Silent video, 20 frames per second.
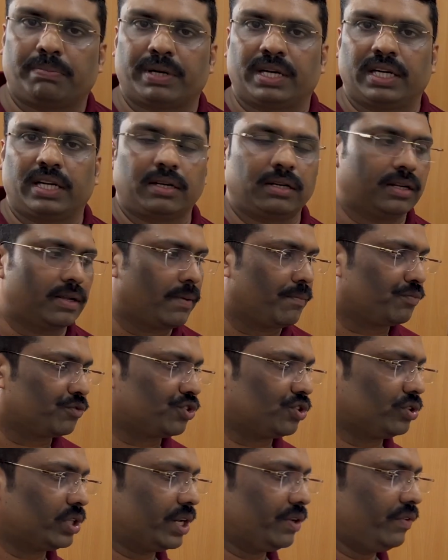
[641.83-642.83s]
printer
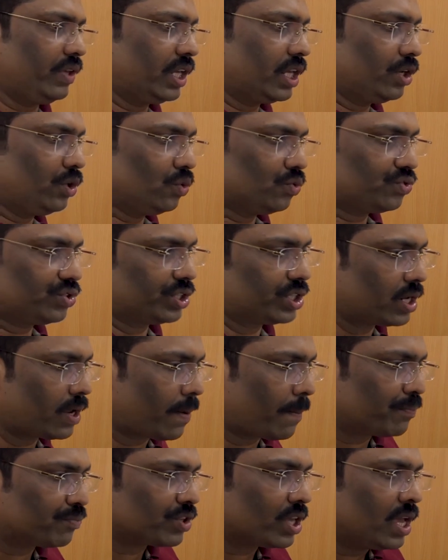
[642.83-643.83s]
so that we can use it.
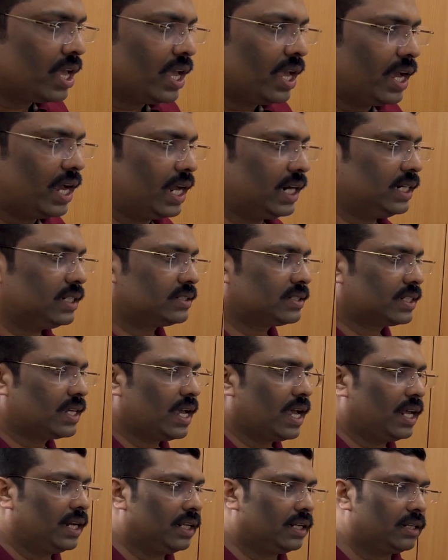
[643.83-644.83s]
And the
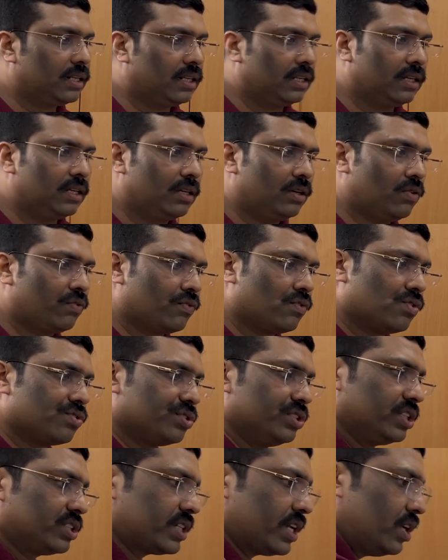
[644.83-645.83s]
scanner, of course,
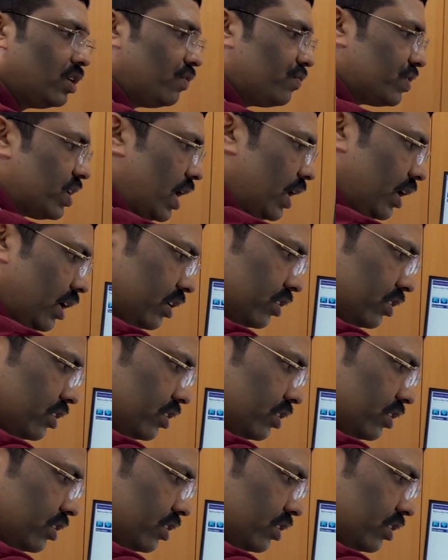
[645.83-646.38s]
this kind of scanner